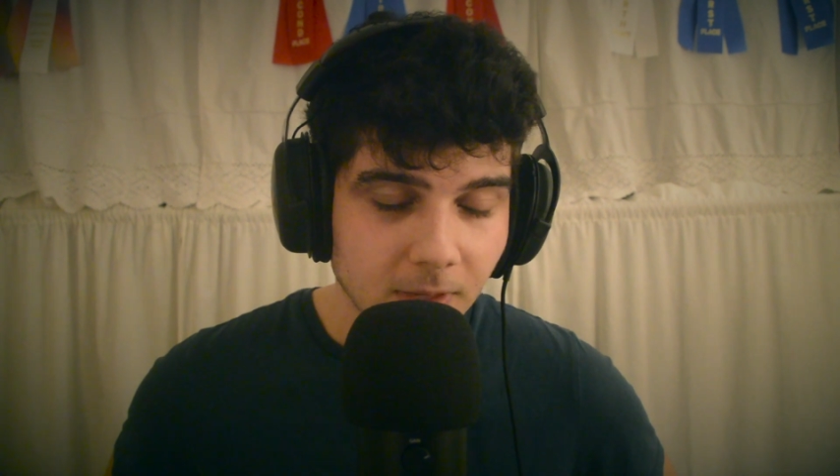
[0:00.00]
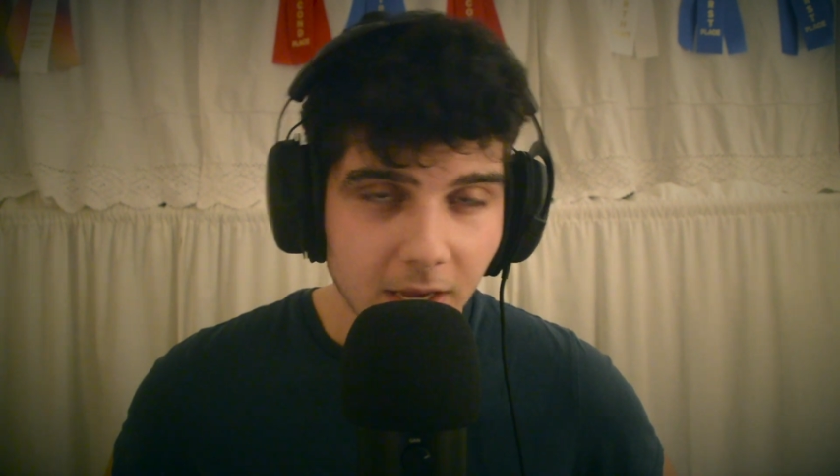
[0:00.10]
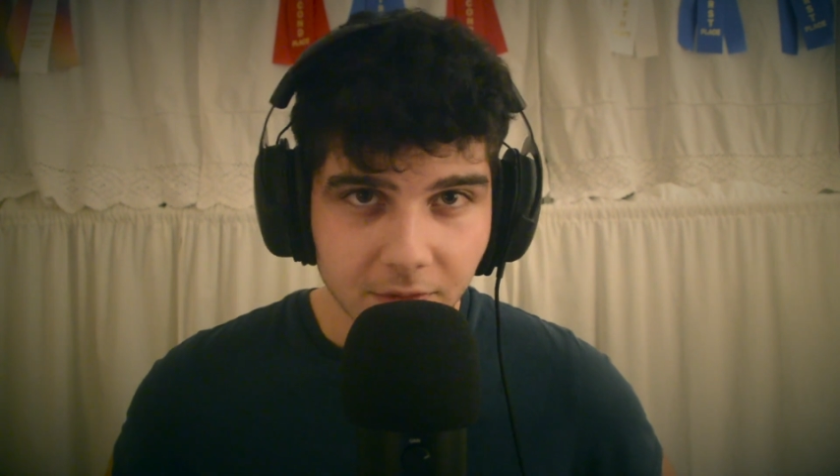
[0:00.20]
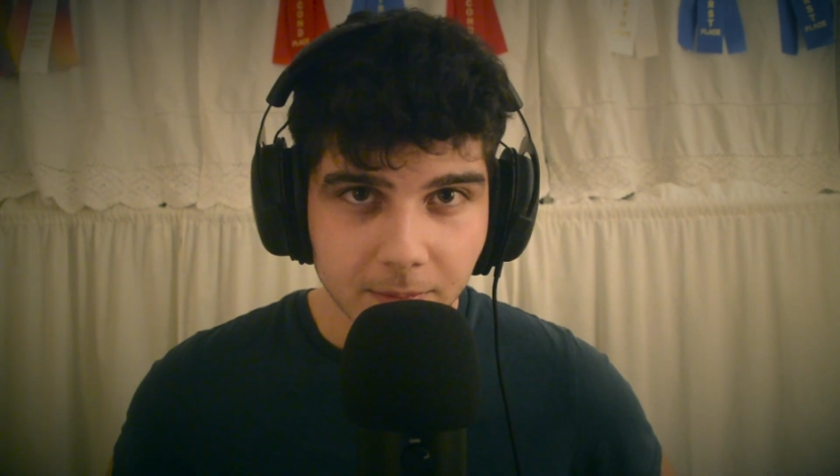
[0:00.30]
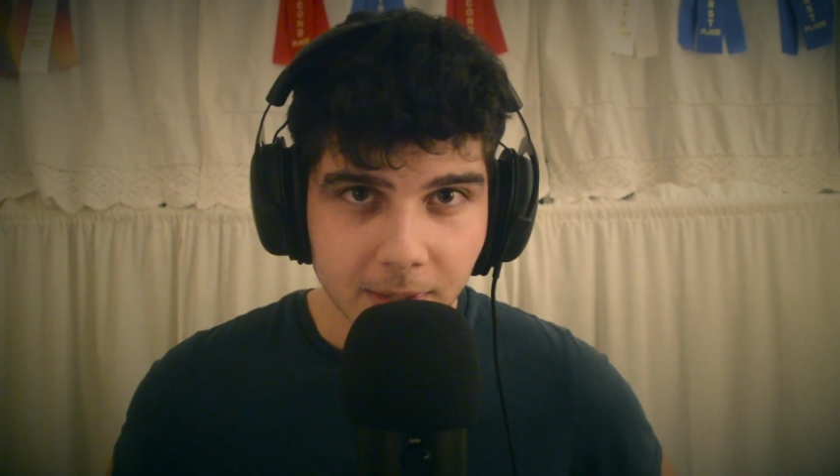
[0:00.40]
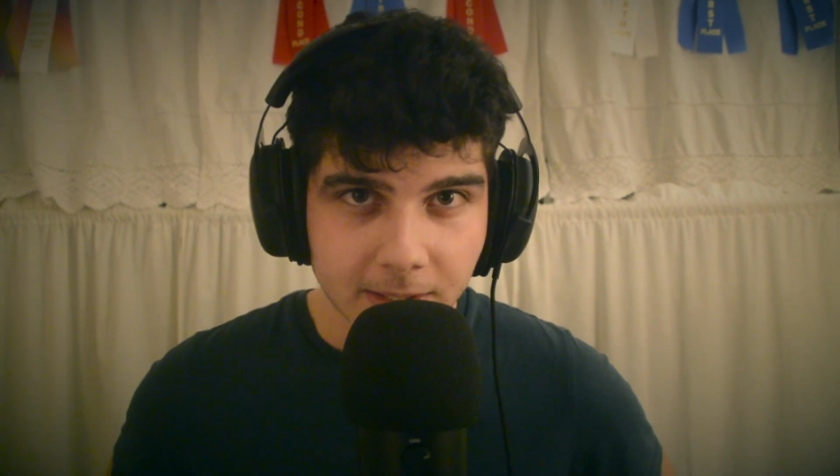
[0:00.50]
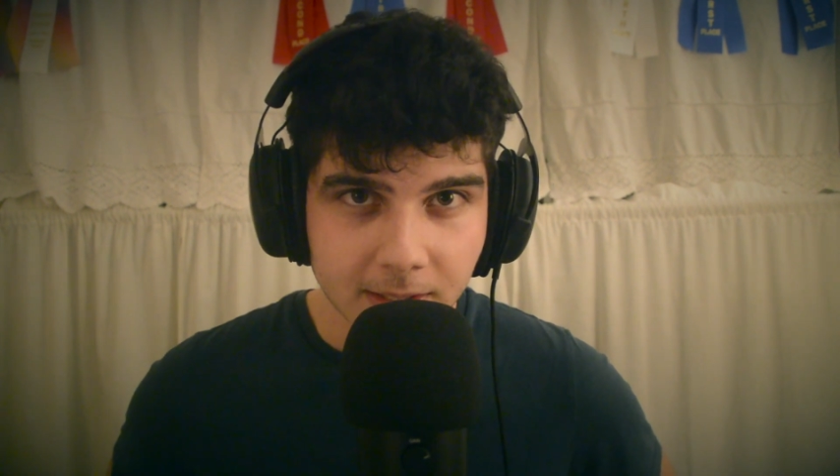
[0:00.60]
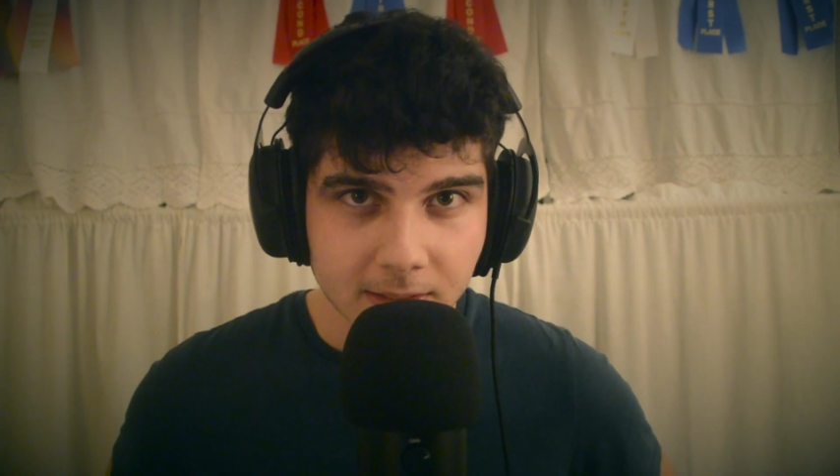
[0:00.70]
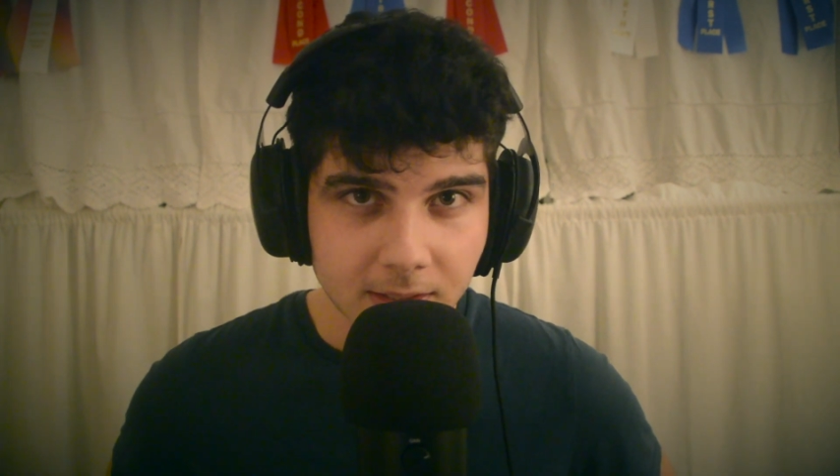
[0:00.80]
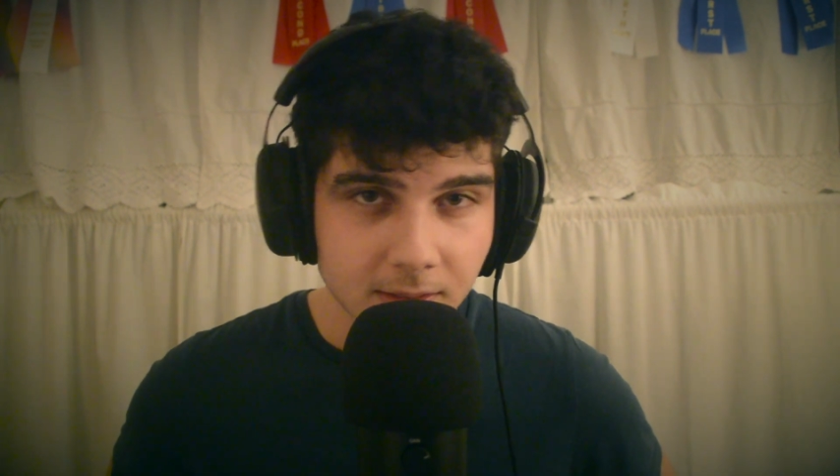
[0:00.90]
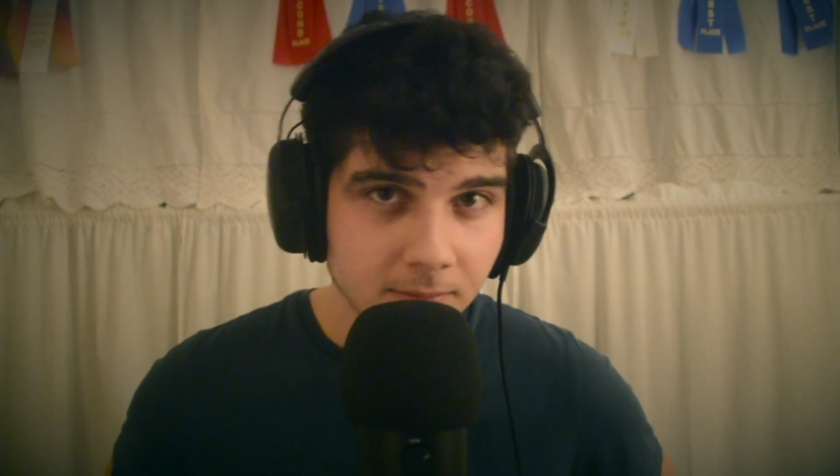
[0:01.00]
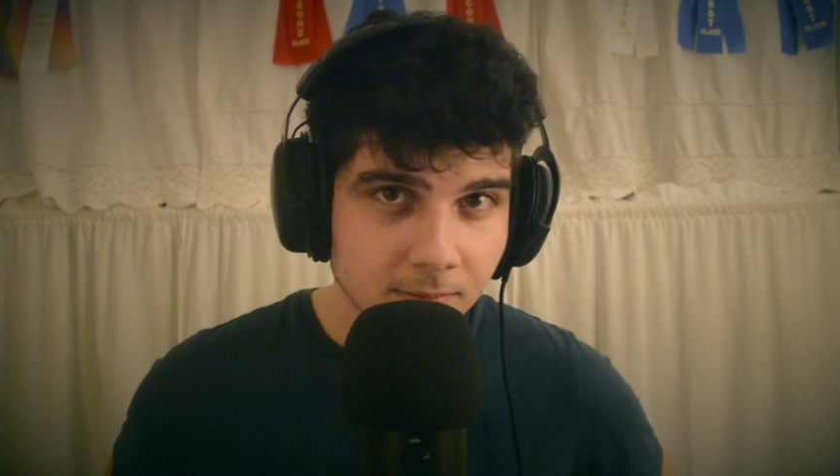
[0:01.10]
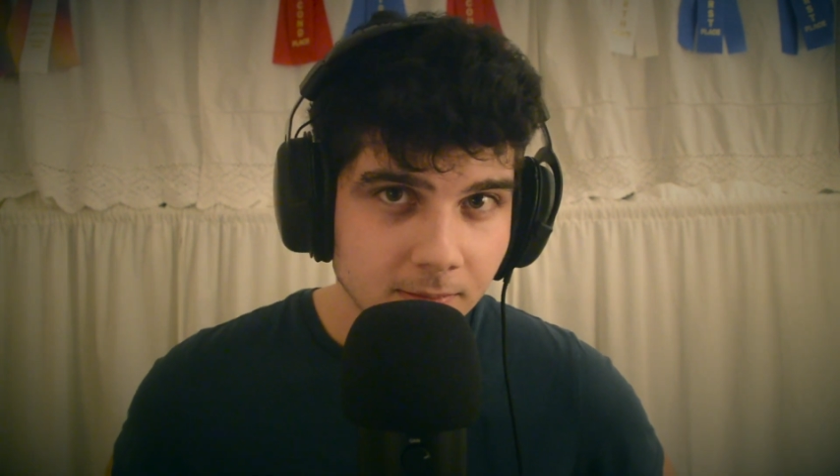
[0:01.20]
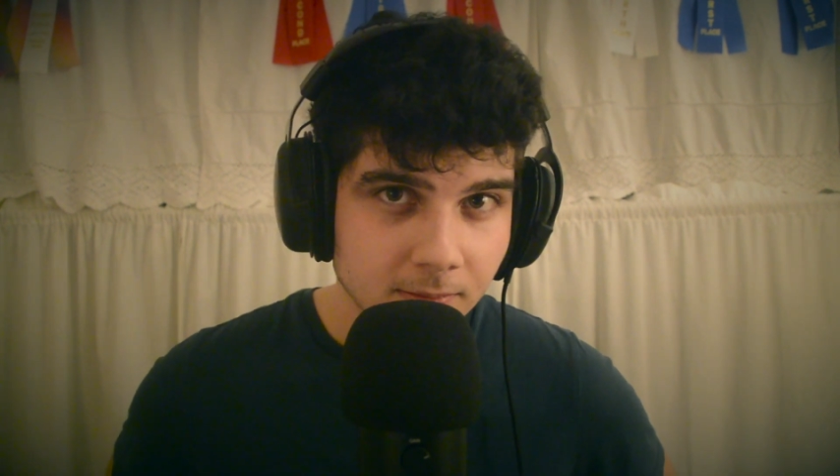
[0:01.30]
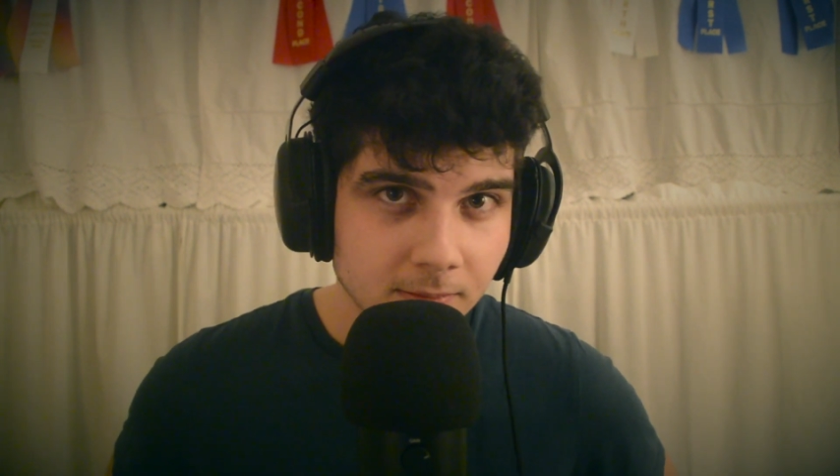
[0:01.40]
Everybody does it.
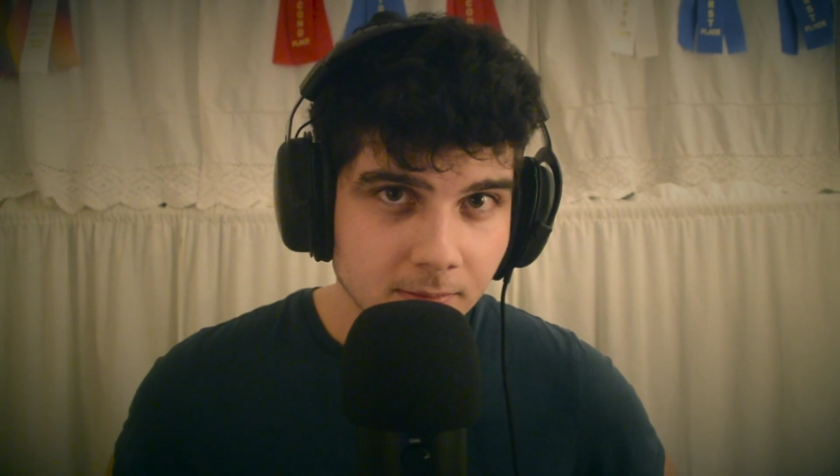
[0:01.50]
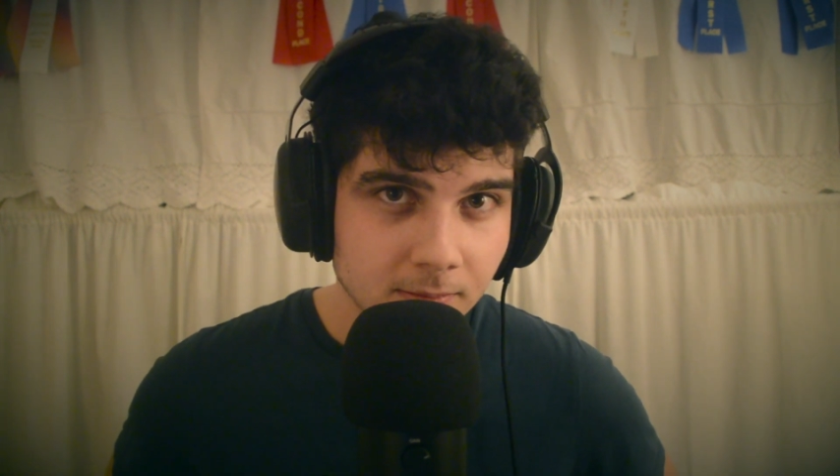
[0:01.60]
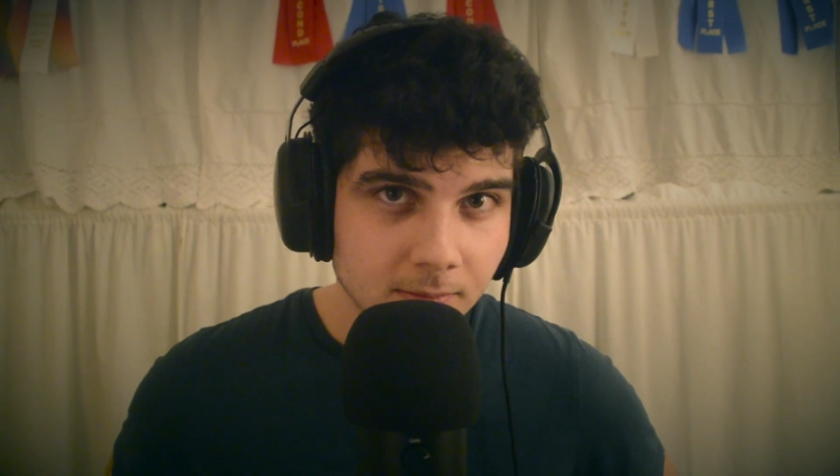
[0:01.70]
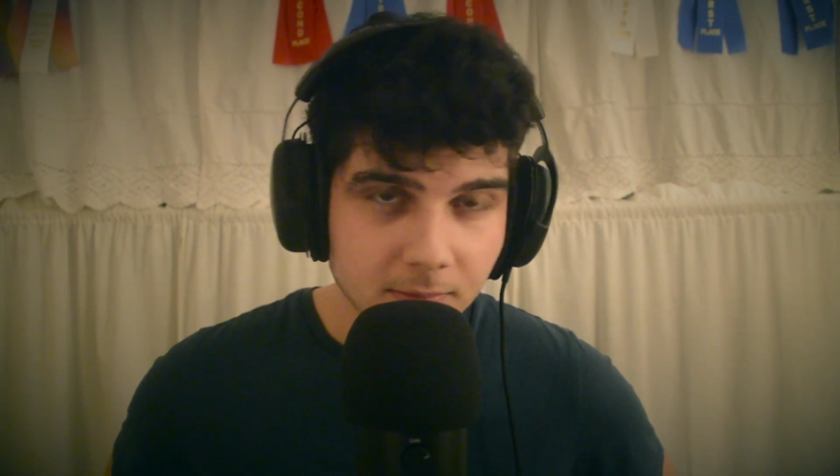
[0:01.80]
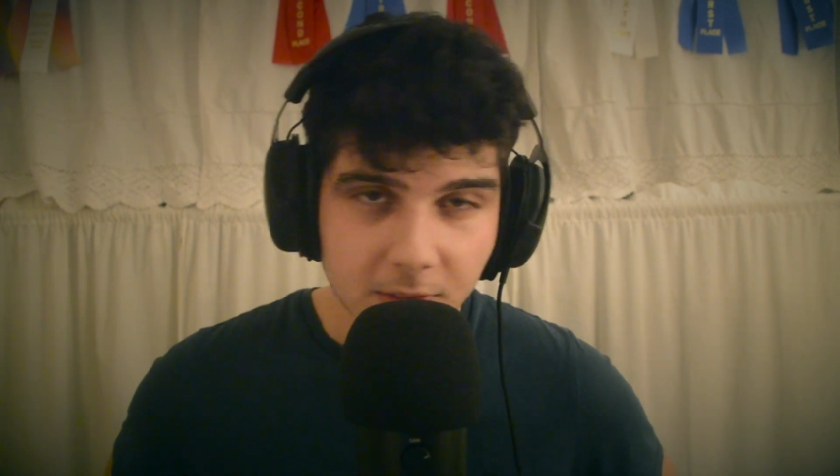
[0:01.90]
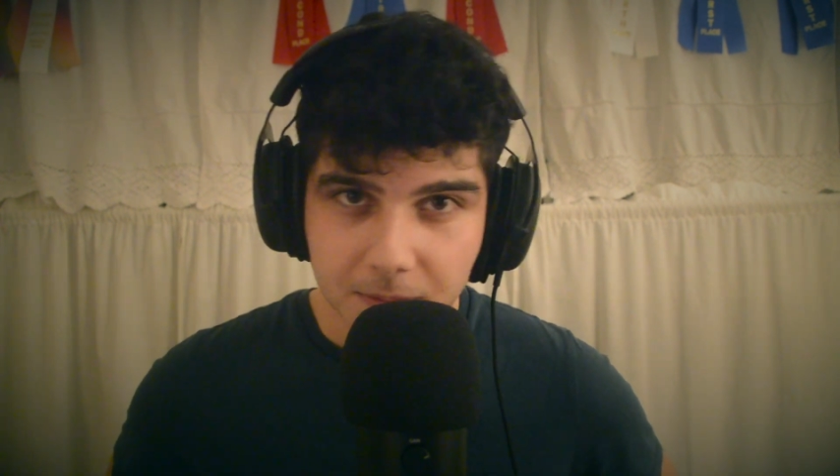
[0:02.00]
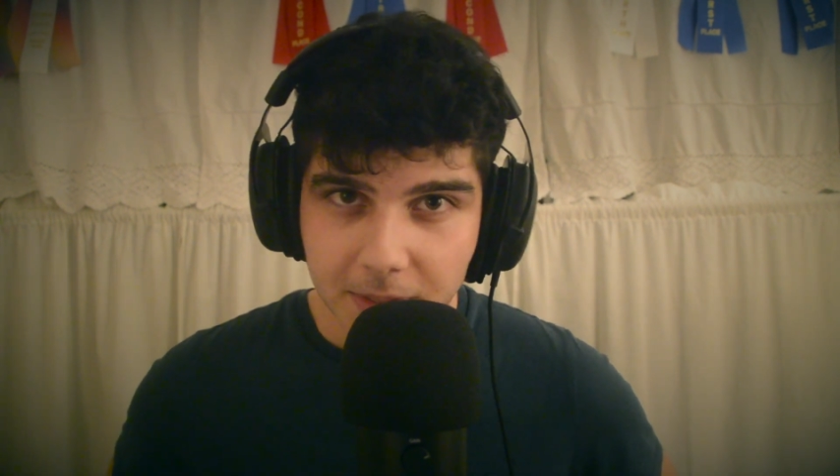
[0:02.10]
Doesn't